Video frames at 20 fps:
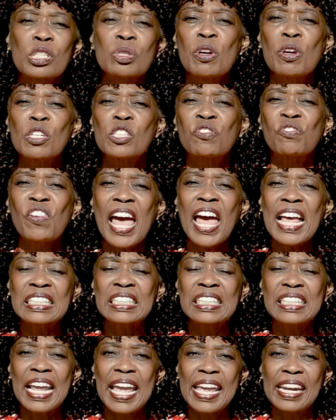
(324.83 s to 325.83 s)
most
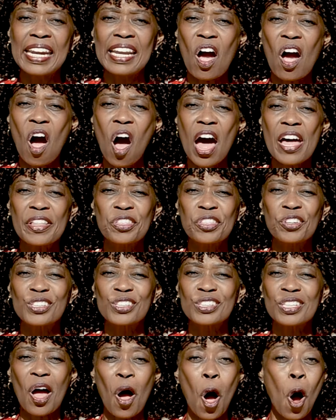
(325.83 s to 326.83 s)
fascinating authors,
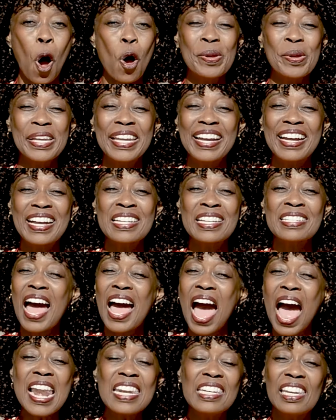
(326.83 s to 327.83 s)
all because
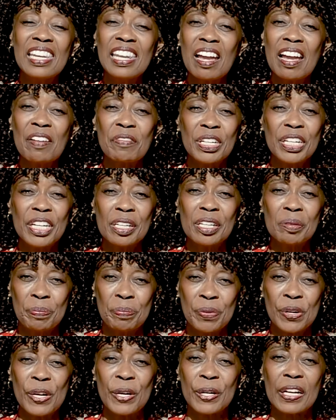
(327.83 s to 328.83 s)
I love a good
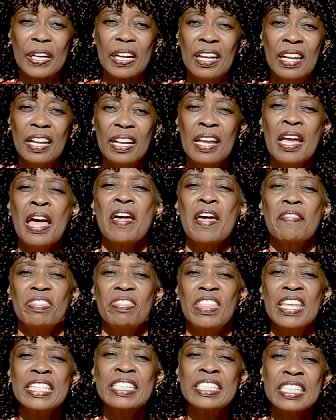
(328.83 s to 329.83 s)
book.
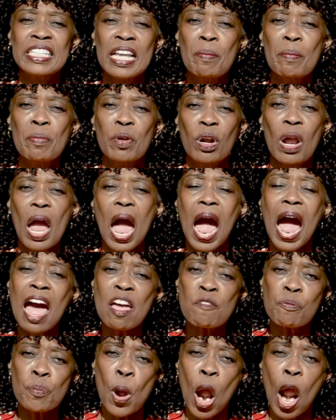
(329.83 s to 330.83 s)
This summer, I
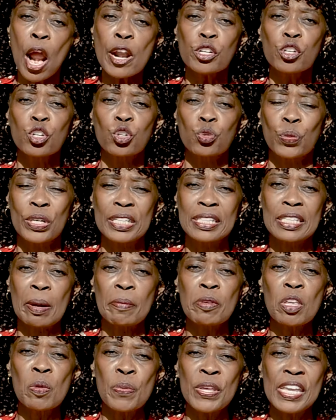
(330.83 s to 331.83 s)
partnered with
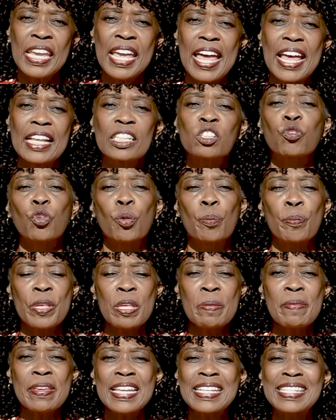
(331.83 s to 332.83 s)
WPS for
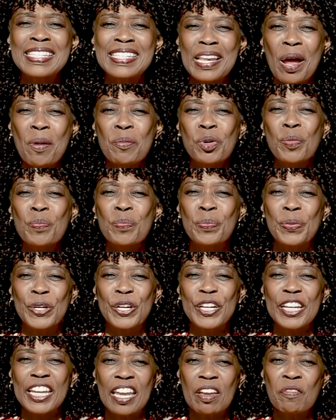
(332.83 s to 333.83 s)
Beebe Summer
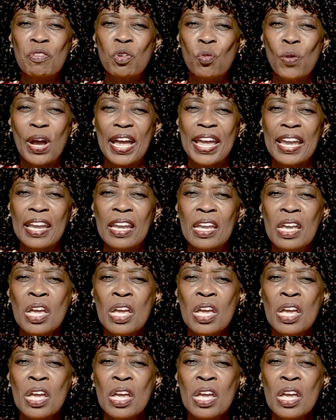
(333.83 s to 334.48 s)
Book Giveaway.